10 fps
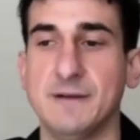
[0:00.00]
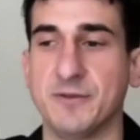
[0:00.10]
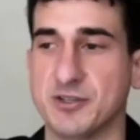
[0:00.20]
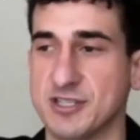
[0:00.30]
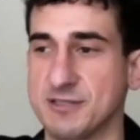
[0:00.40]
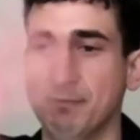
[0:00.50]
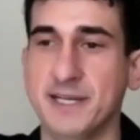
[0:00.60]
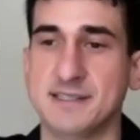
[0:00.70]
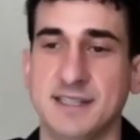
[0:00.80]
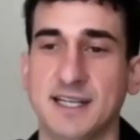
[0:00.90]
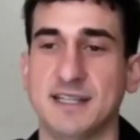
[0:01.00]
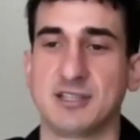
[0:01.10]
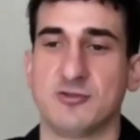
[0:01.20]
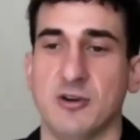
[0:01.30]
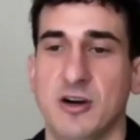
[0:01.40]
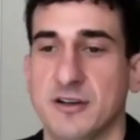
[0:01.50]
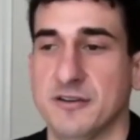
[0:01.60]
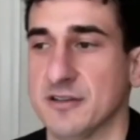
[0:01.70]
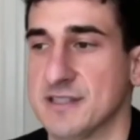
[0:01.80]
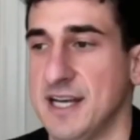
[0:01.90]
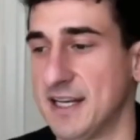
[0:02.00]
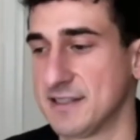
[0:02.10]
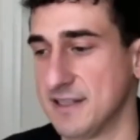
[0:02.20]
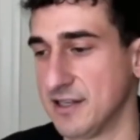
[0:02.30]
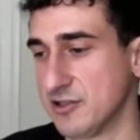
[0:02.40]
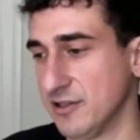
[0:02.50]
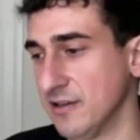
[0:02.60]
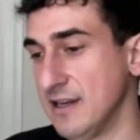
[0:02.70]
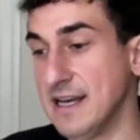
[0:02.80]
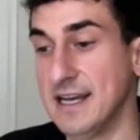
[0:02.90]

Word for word: there's this big dick that's drawn on their tag section.